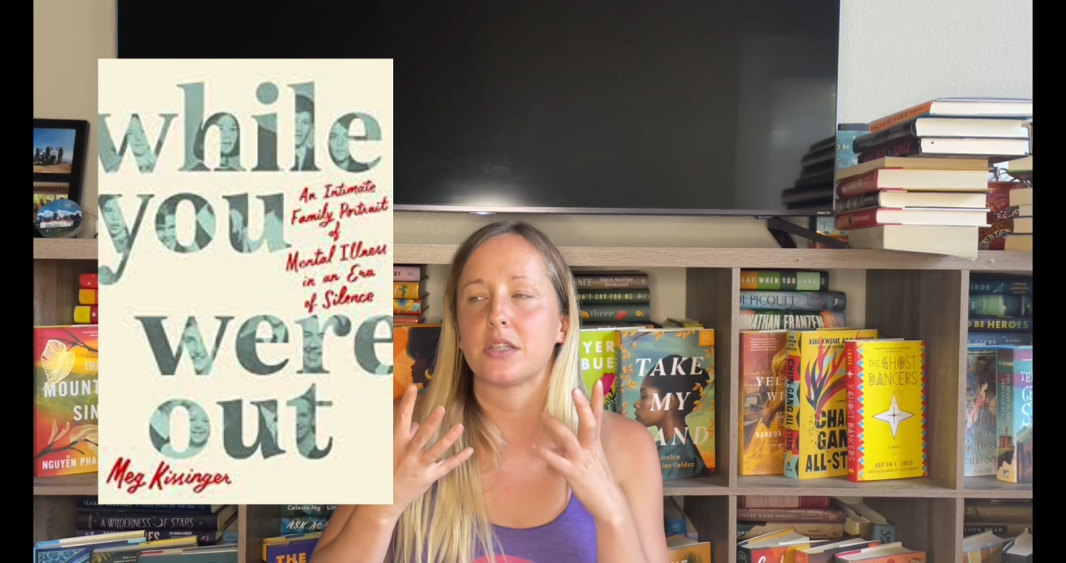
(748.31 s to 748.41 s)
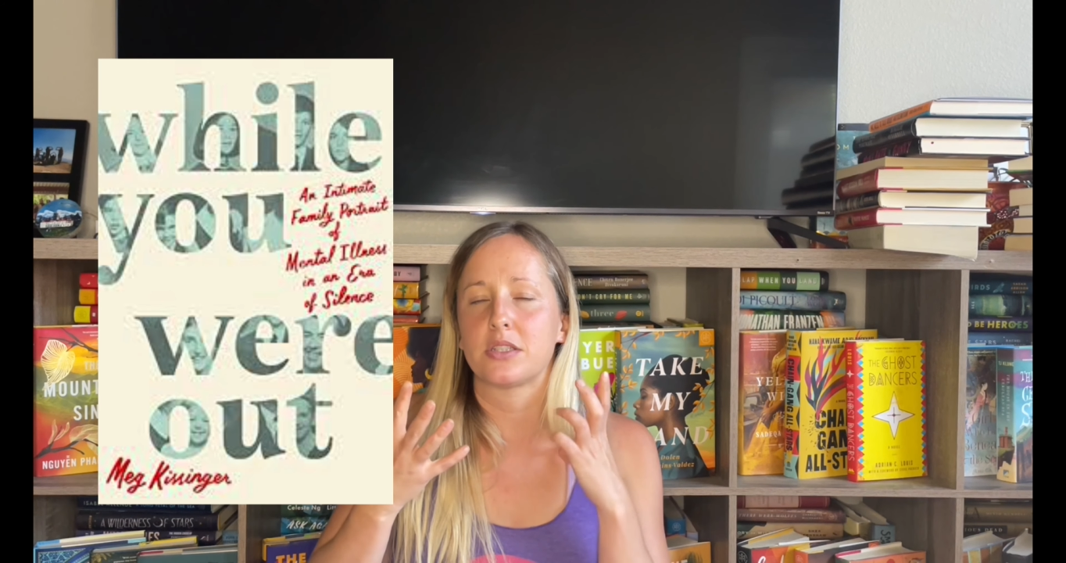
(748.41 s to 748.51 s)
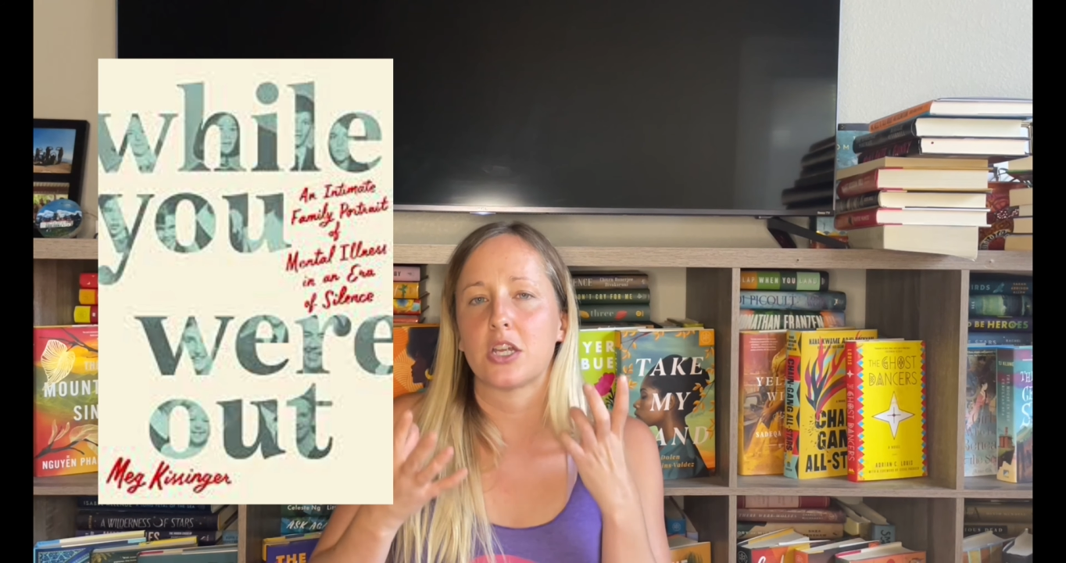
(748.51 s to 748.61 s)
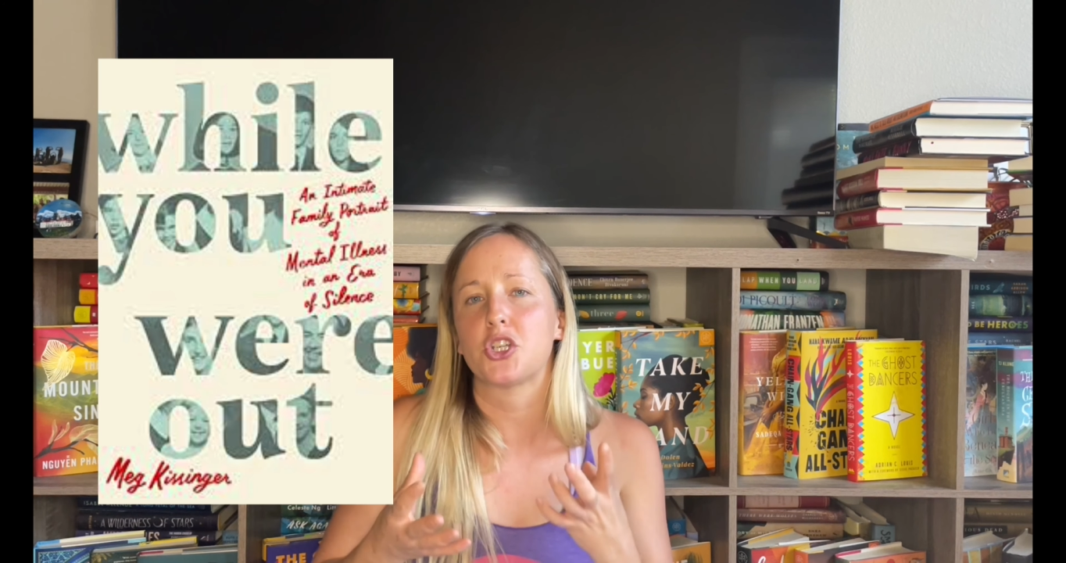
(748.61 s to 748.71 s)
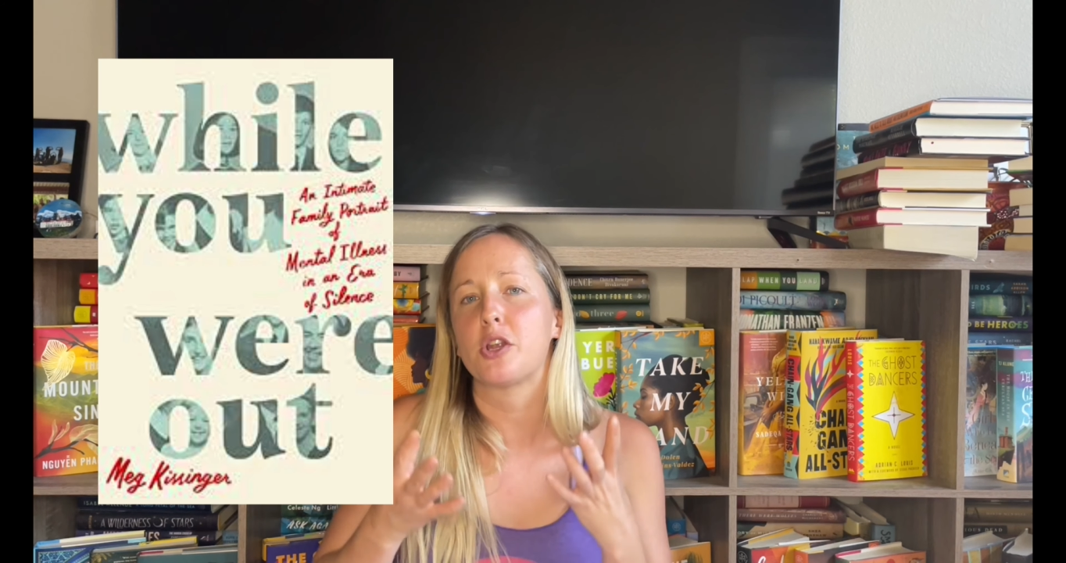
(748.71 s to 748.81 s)

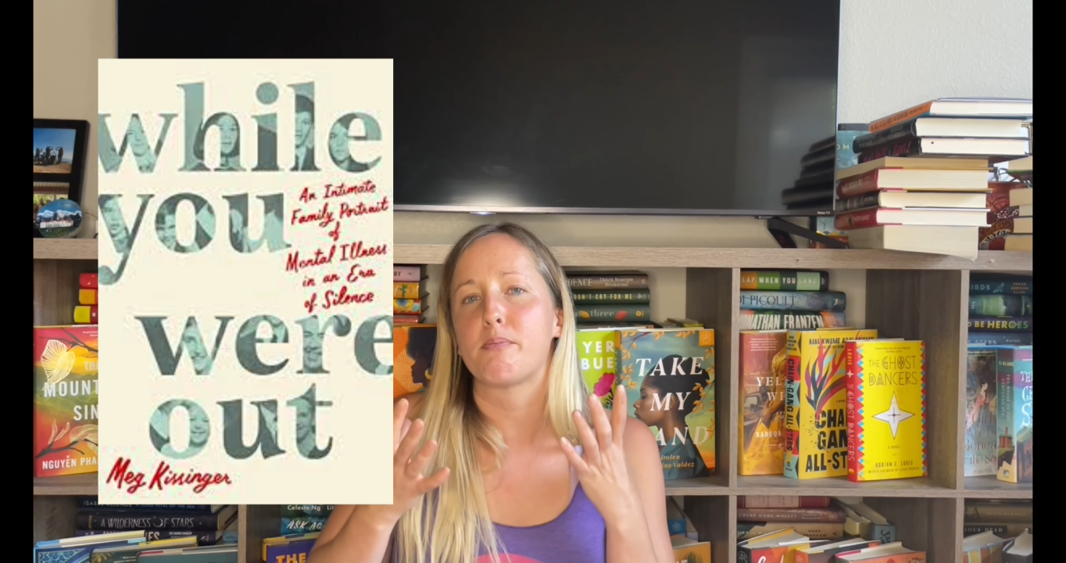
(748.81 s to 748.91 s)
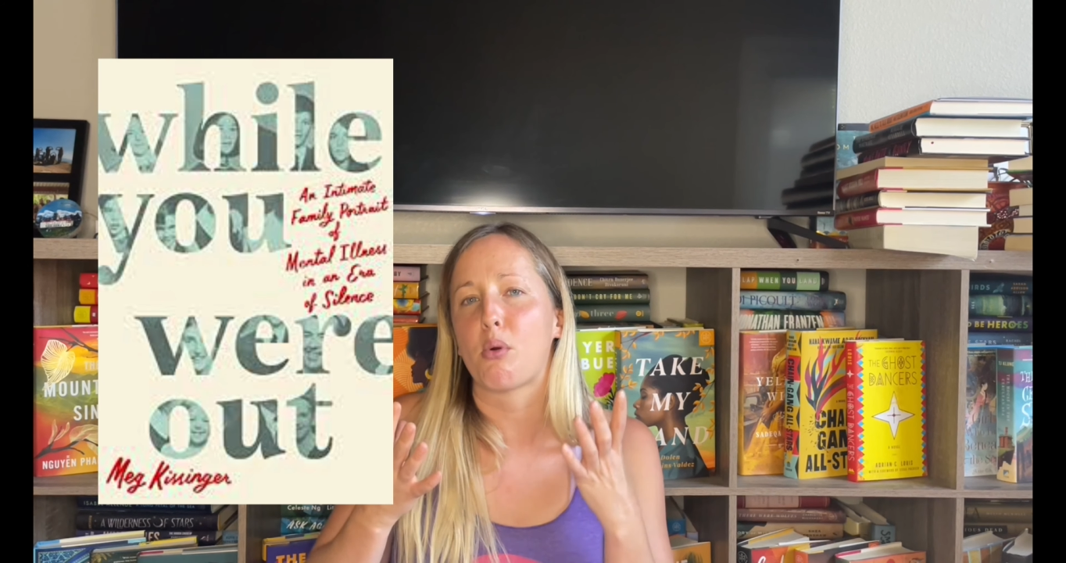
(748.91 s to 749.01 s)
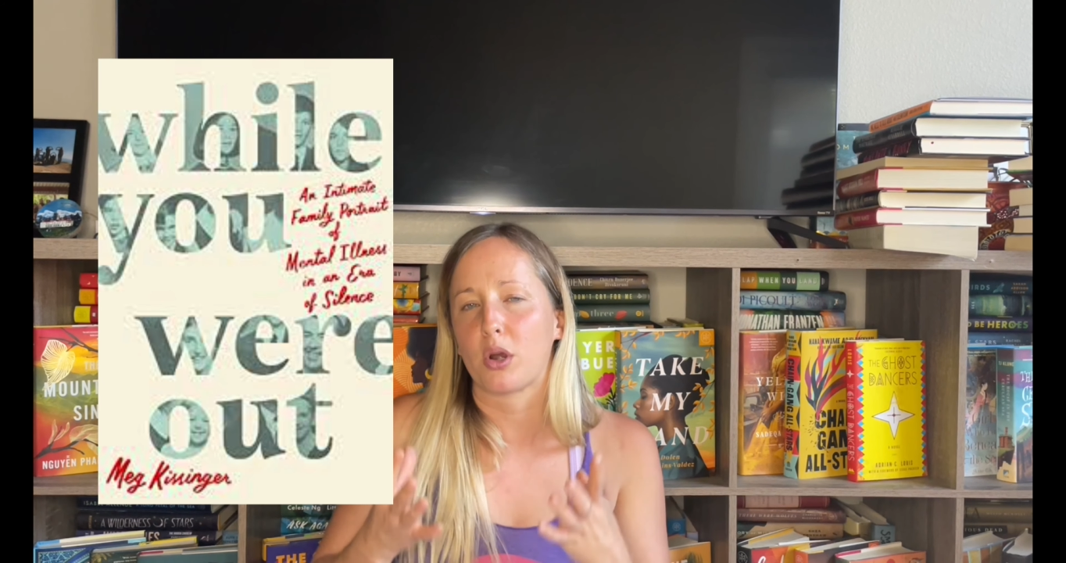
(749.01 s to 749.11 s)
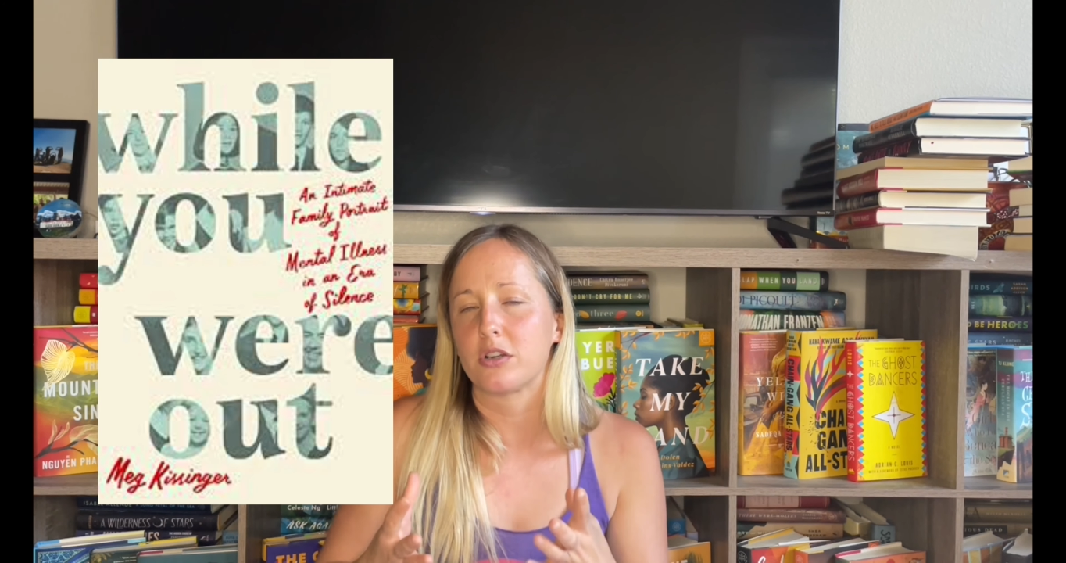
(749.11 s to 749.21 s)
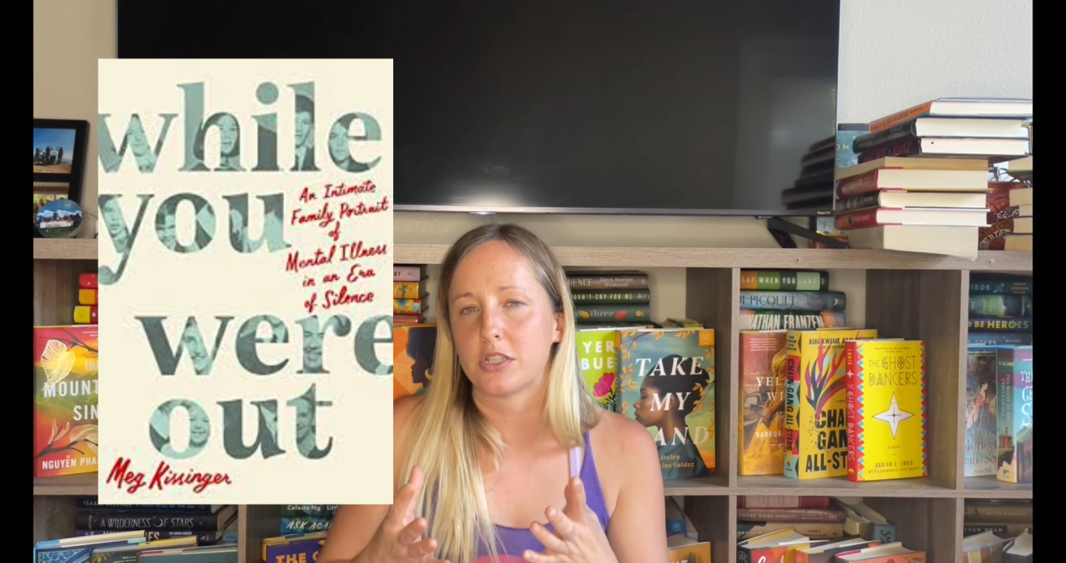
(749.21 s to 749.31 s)
such an
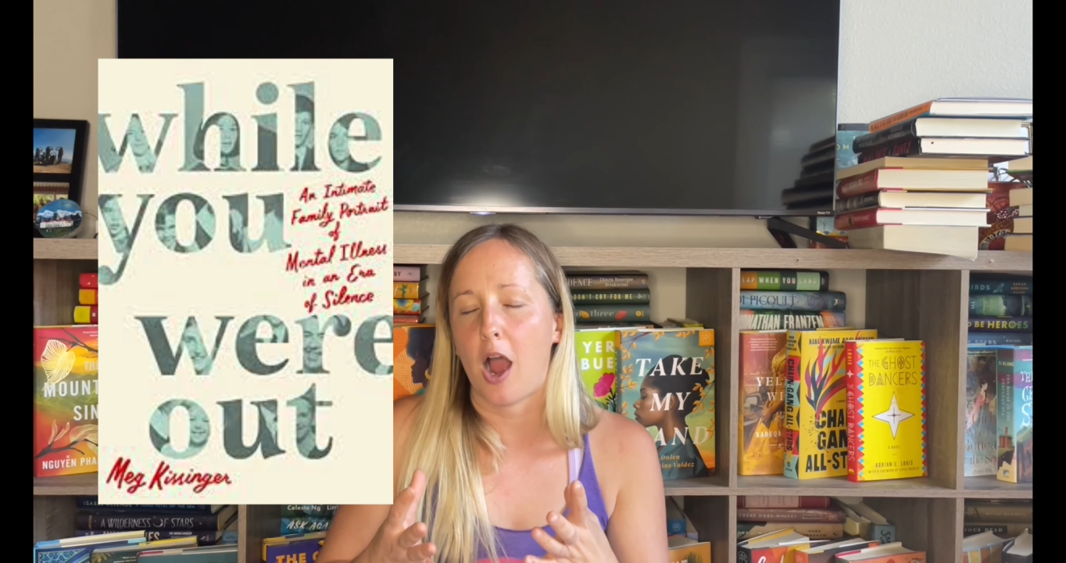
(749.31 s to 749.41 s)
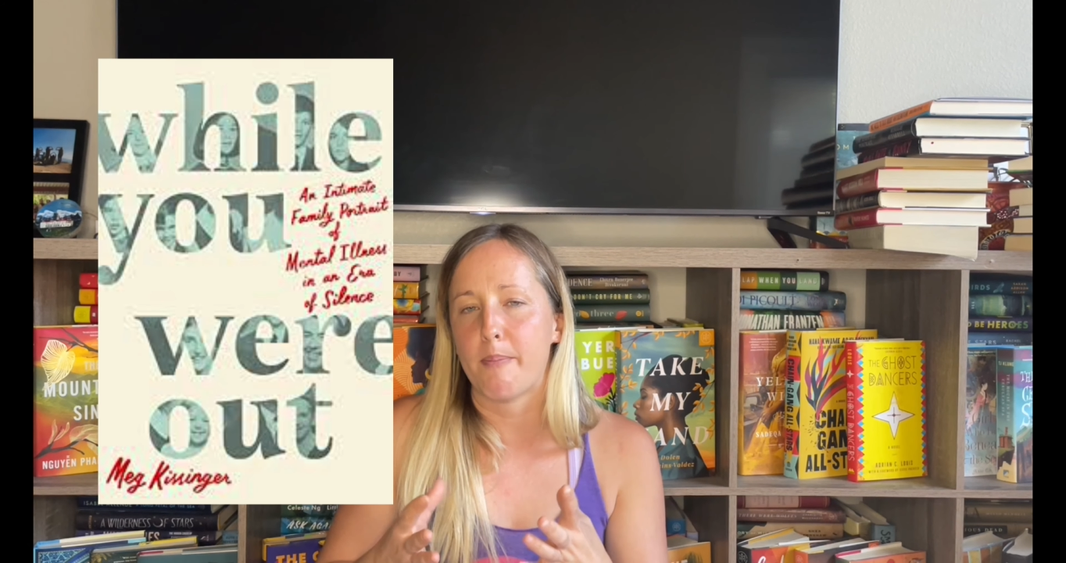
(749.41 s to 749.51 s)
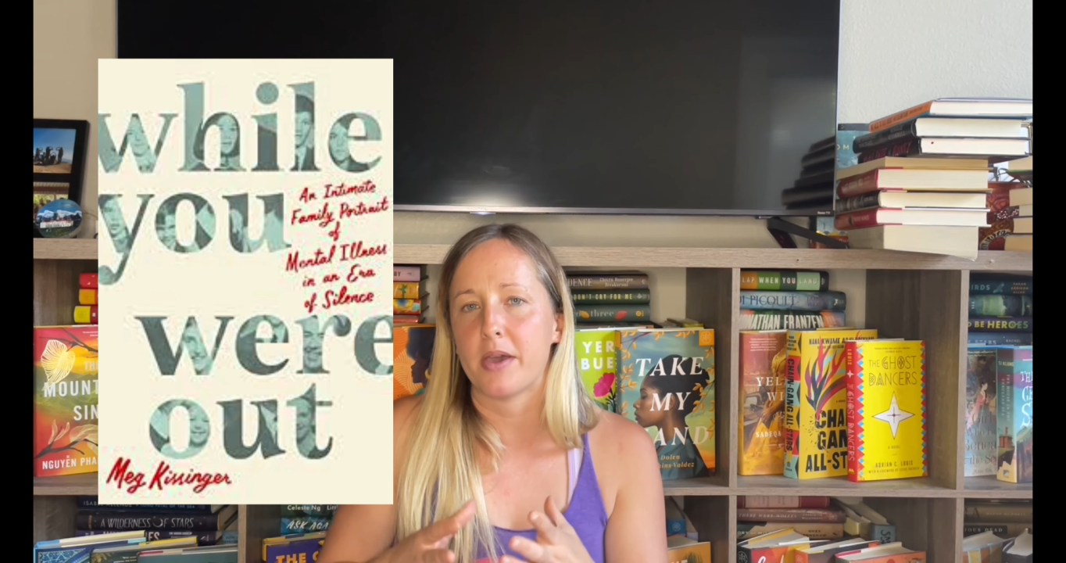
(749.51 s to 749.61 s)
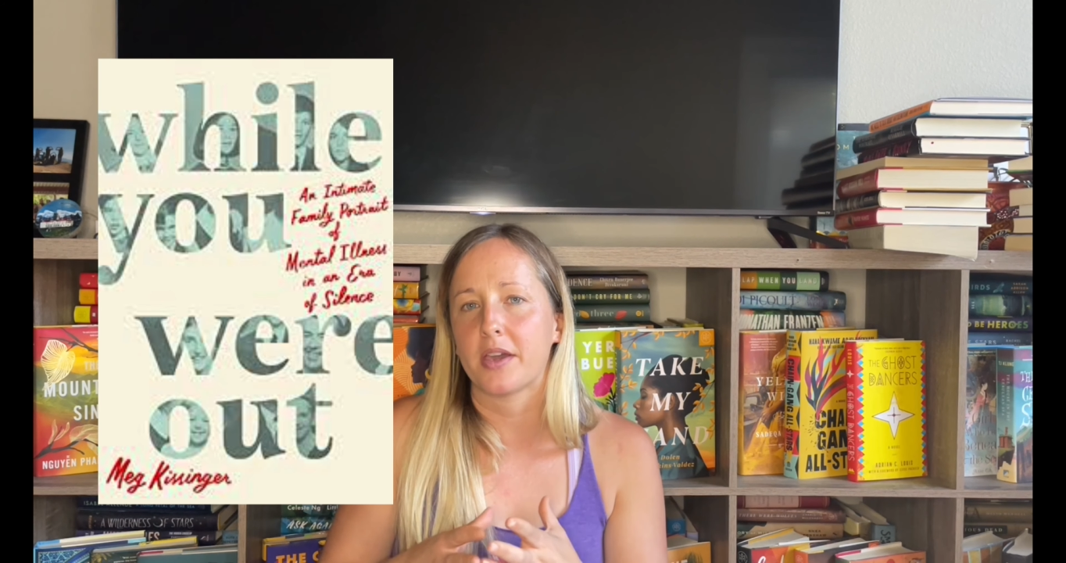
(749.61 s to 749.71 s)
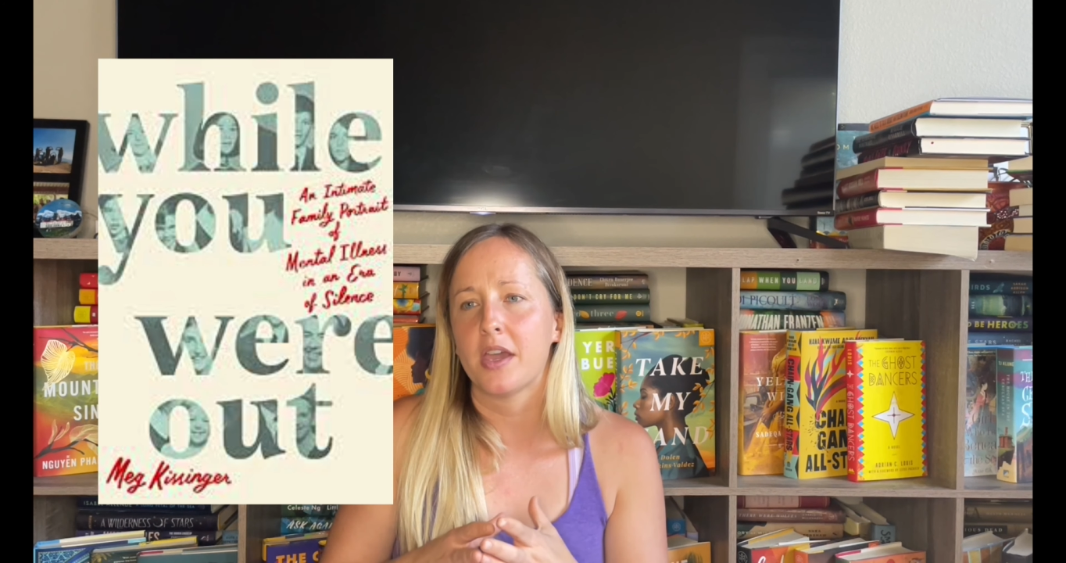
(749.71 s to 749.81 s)
important
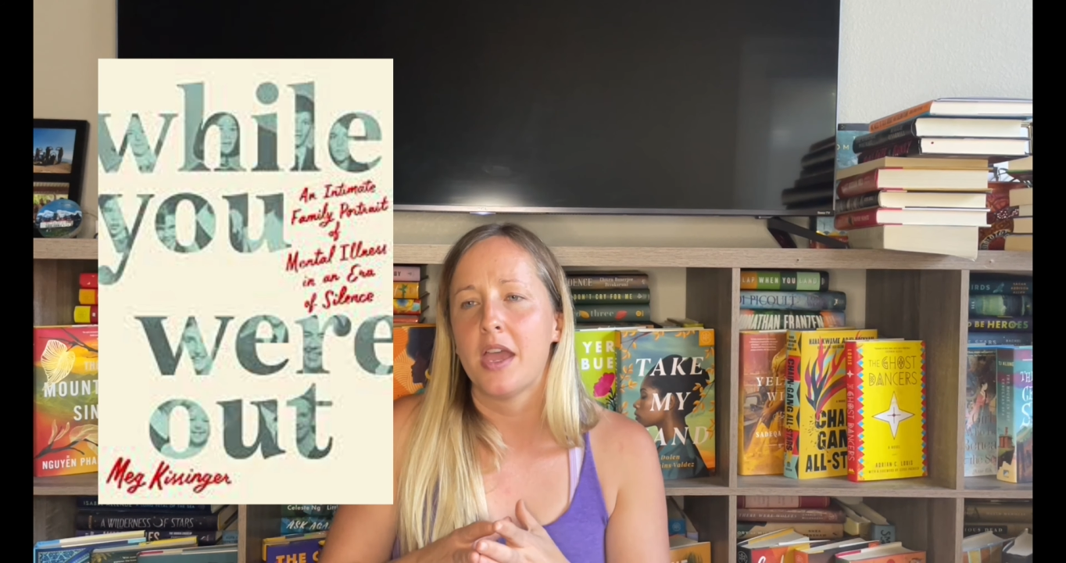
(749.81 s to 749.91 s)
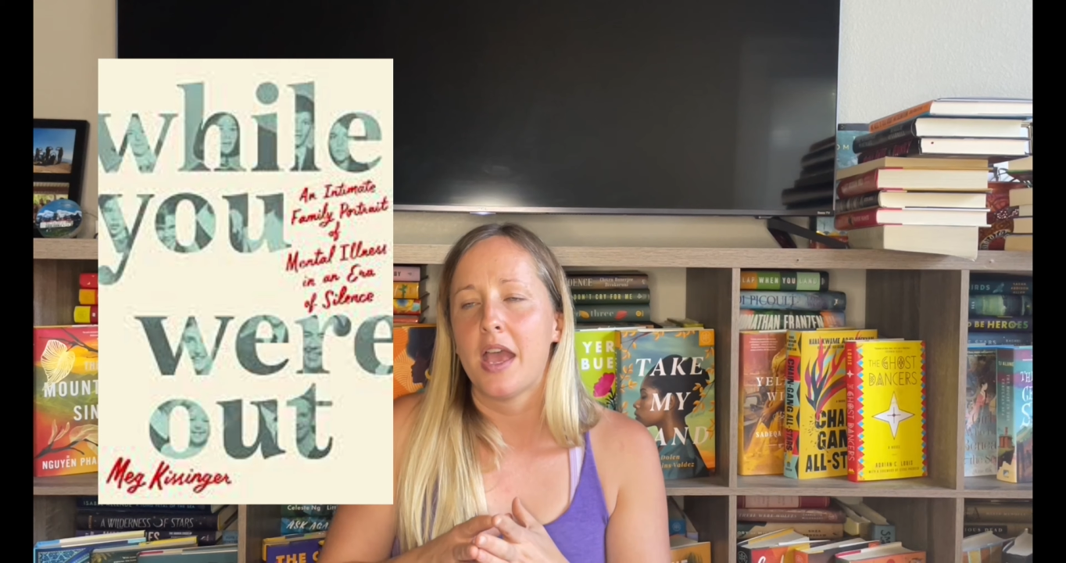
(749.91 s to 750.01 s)
topic.